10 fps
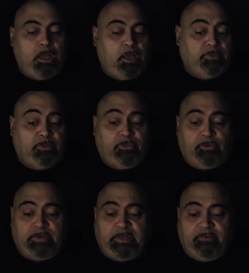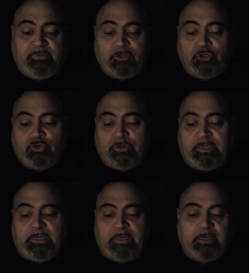On the 3rd day of their
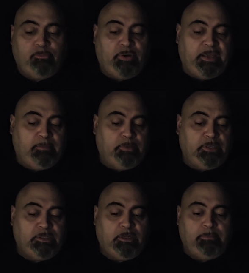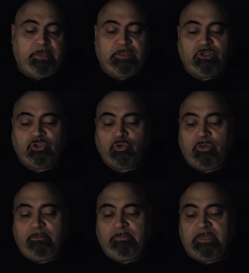journey, Abraham looked up and
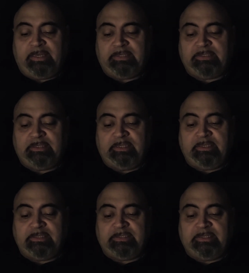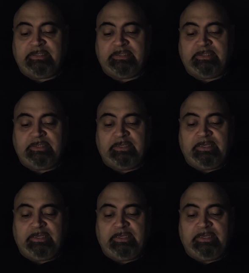saw the place in the distance.